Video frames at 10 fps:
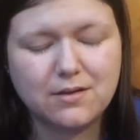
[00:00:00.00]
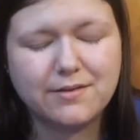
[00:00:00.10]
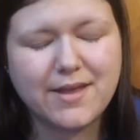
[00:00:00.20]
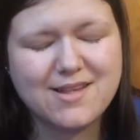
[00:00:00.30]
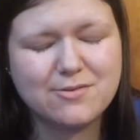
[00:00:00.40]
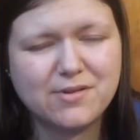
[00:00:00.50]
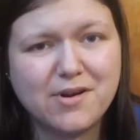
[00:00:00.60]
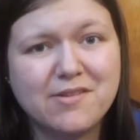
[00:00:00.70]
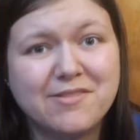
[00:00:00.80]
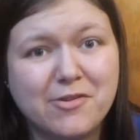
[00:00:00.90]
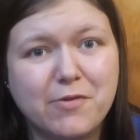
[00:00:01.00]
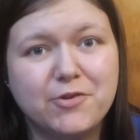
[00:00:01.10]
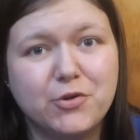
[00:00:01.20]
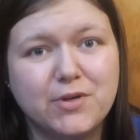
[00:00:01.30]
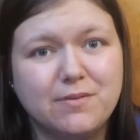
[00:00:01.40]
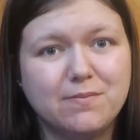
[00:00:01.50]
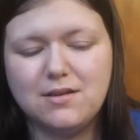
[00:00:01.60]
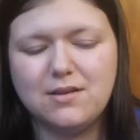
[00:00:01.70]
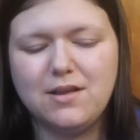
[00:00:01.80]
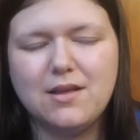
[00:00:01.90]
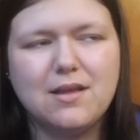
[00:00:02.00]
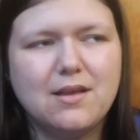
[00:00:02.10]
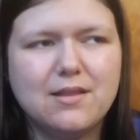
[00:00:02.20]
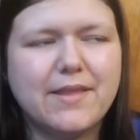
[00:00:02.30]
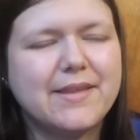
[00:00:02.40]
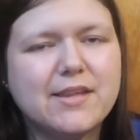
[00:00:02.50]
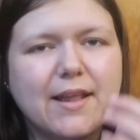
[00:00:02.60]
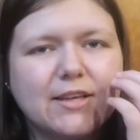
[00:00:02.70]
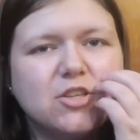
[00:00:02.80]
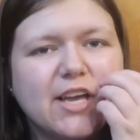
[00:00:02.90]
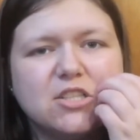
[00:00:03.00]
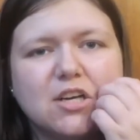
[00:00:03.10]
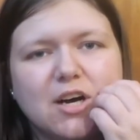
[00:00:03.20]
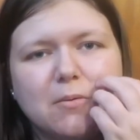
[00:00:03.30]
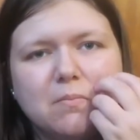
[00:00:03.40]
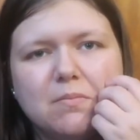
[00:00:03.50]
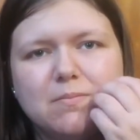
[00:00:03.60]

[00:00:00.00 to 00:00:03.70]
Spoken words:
Dancing Stars knows what they're doing. They need to like change it up.